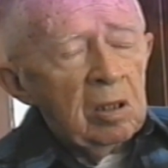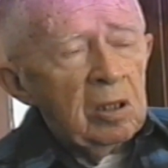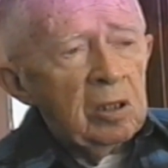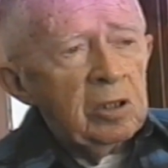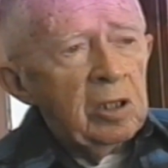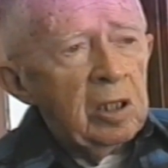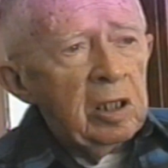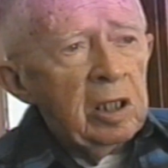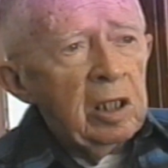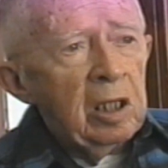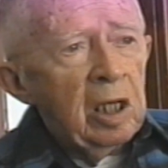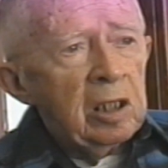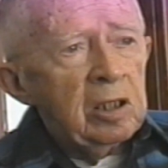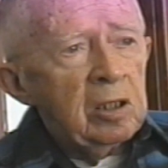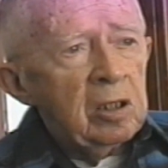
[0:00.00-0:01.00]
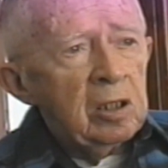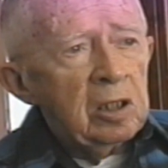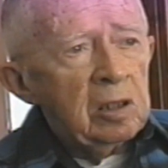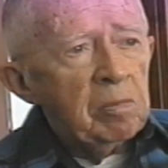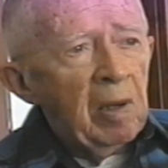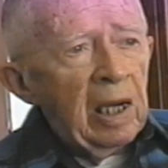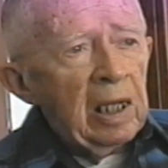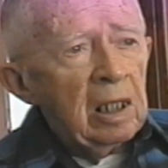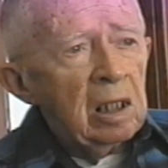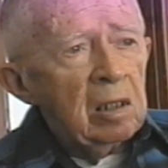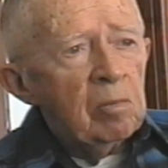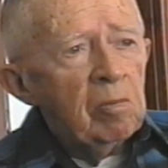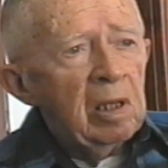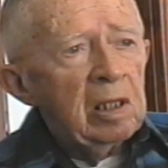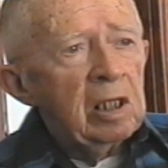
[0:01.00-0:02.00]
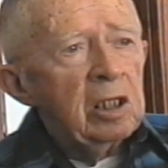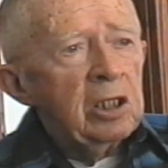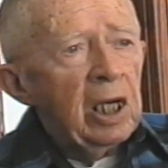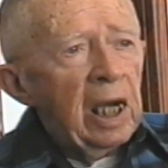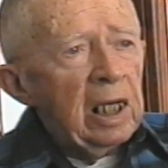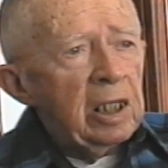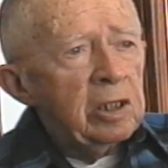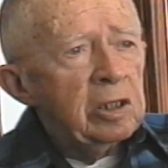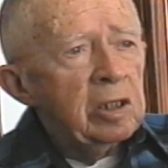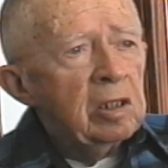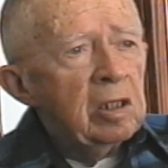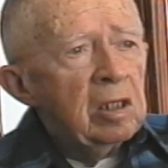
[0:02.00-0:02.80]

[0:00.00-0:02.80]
said he had spinal meningitis.